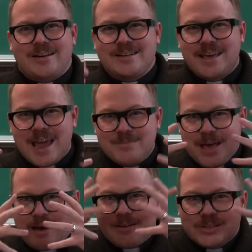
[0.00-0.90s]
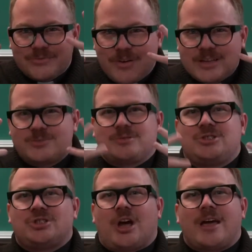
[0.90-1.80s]
And he came down, and his face was
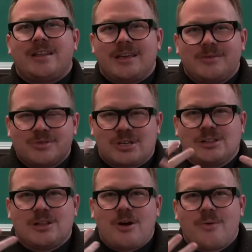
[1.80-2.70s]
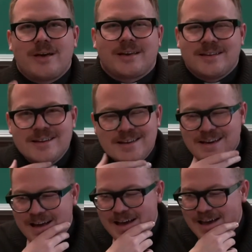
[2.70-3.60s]
shining, and he was glowing,
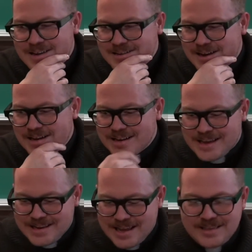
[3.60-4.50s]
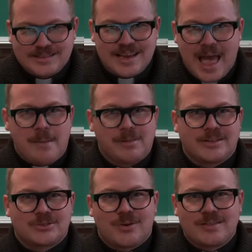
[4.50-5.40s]
and he had the
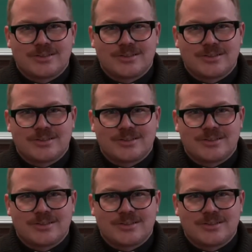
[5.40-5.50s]
tablets, right?